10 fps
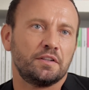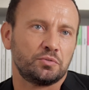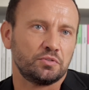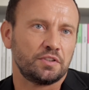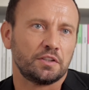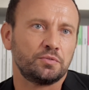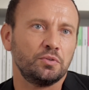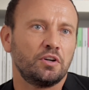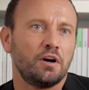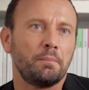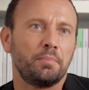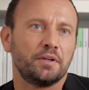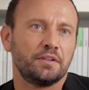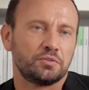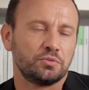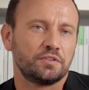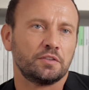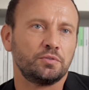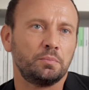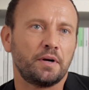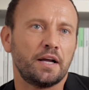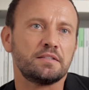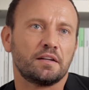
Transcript: the successful company, the successful brands